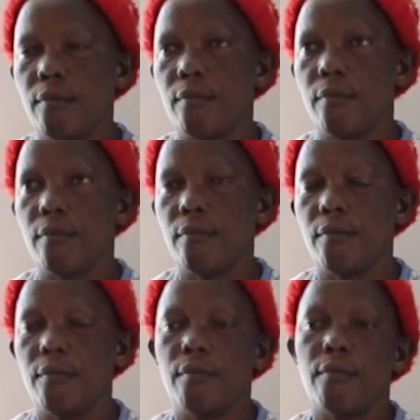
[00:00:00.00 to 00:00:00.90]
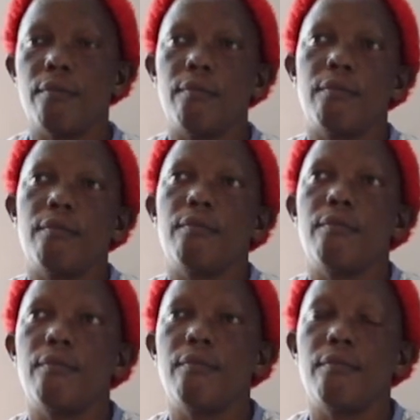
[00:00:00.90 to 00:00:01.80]

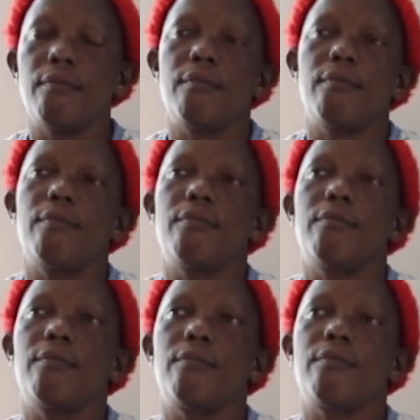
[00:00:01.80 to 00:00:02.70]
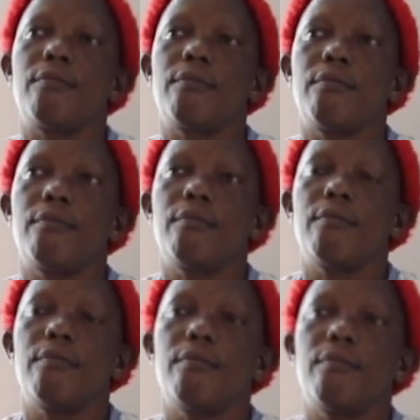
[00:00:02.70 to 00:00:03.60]

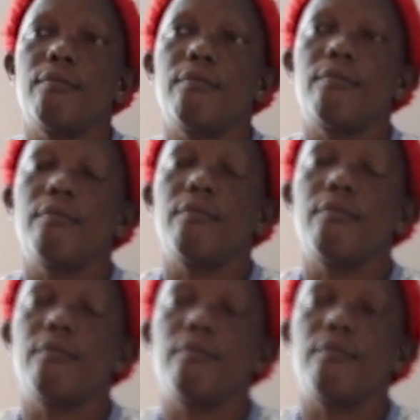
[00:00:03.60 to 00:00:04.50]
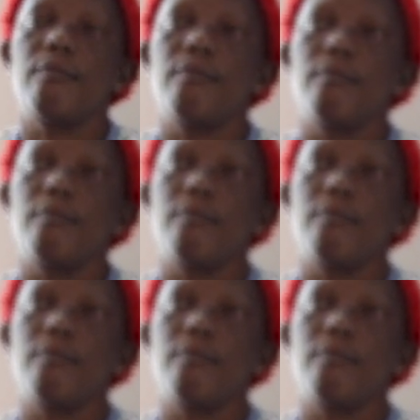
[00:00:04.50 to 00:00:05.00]
Nothing is said.